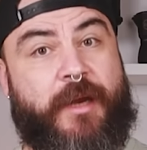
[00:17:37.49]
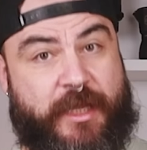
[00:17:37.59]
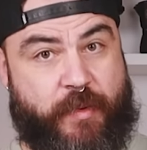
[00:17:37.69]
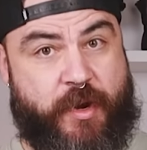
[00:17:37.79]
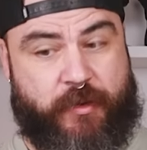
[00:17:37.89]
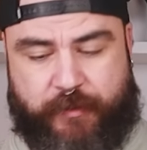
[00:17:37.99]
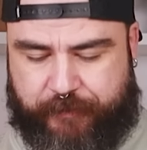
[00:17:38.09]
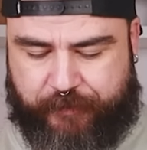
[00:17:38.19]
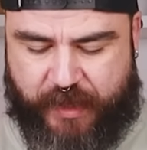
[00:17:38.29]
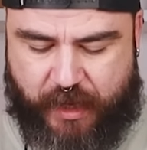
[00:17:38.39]
Let me know.
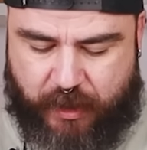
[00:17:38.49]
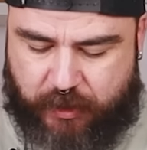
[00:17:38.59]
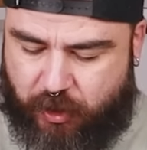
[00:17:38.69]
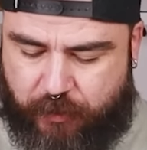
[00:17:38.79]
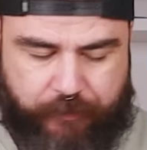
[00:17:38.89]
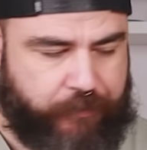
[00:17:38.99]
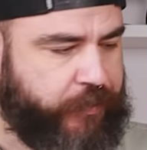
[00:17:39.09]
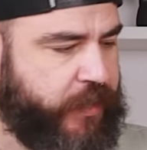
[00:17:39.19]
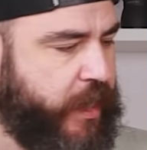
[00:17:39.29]
So